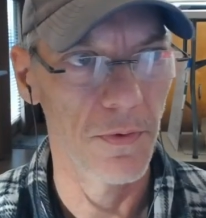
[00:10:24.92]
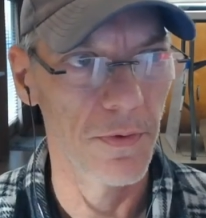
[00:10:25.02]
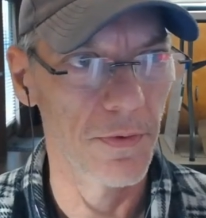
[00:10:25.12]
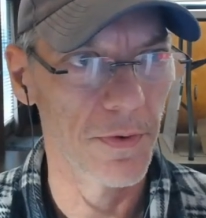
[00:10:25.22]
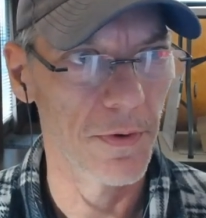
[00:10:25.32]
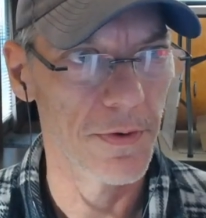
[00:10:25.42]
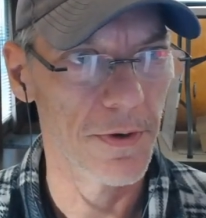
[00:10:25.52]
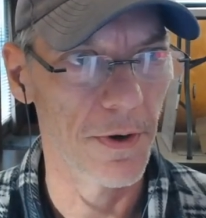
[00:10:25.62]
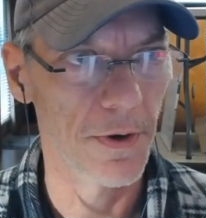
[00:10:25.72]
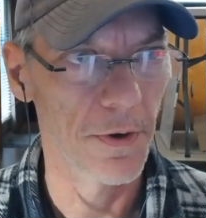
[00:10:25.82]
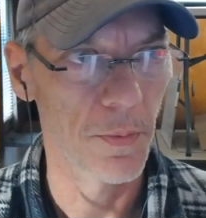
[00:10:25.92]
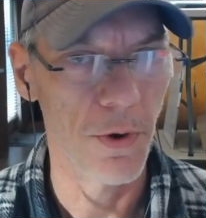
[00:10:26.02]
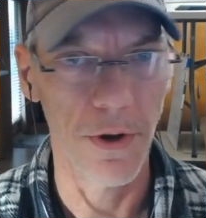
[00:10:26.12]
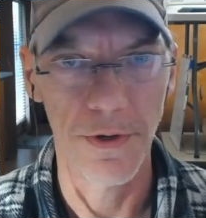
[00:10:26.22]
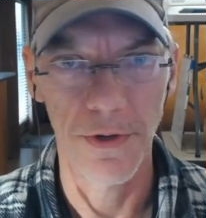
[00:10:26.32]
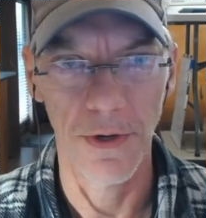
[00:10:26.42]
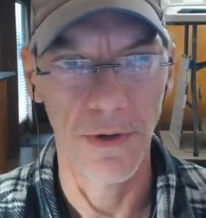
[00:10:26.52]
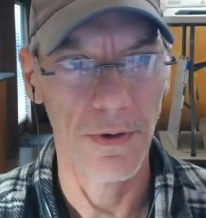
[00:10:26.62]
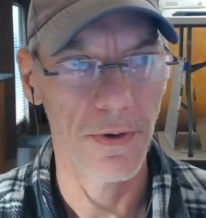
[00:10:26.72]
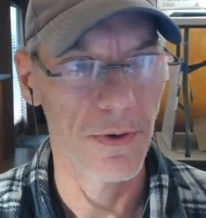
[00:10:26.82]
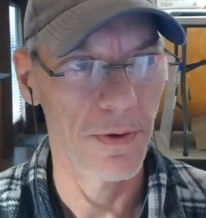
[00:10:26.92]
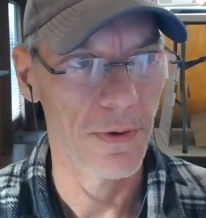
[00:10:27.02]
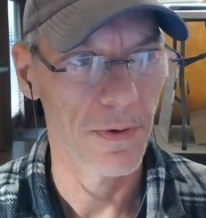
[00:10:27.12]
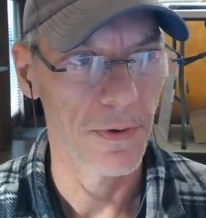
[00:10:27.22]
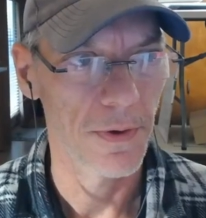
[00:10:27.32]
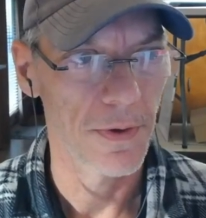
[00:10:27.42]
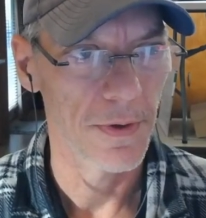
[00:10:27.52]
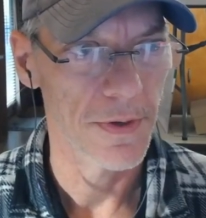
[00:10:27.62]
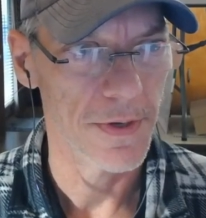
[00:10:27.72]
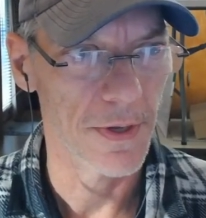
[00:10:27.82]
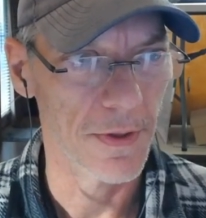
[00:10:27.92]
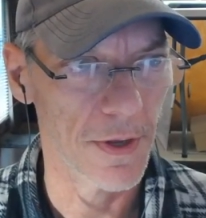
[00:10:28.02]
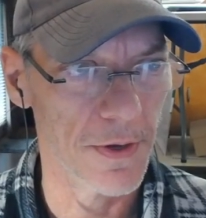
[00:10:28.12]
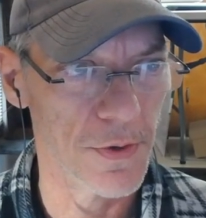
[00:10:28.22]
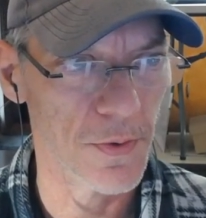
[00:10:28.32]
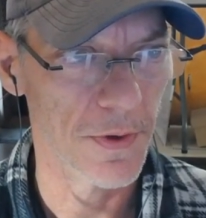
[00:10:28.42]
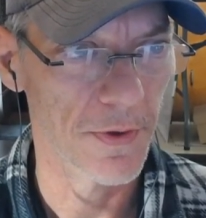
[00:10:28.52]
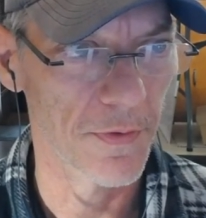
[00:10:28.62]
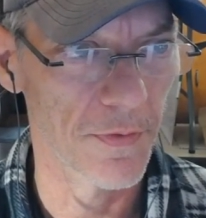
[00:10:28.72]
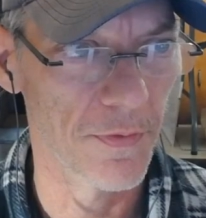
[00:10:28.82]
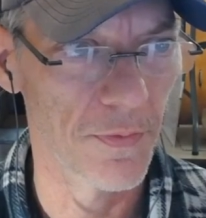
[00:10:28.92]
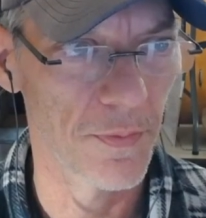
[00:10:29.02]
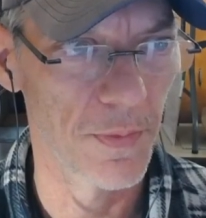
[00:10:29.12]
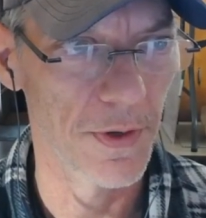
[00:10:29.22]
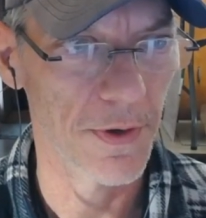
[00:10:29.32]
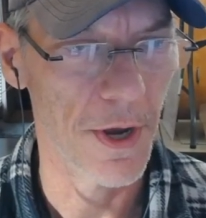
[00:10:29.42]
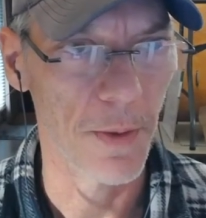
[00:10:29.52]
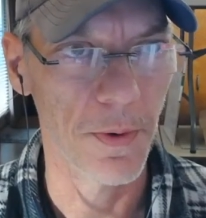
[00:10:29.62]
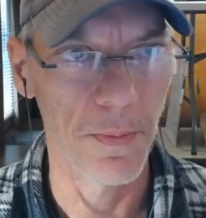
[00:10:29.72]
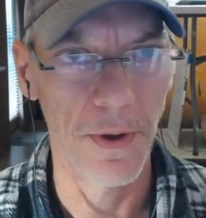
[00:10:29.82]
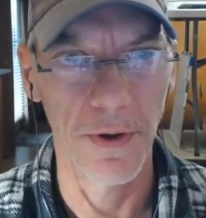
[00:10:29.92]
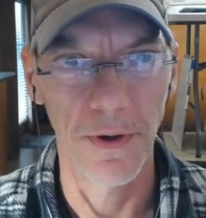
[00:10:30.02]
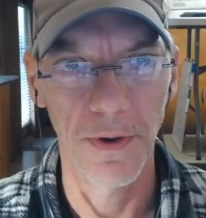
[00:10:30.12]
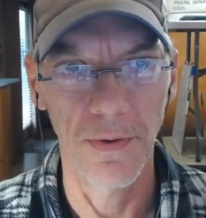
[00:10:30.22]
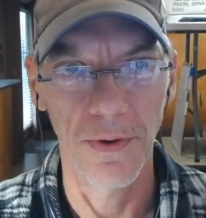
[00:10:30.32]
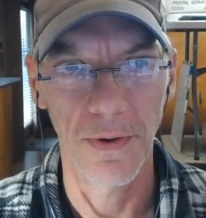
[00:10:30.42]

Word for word: just going to start a new project. So those will have been copied by now.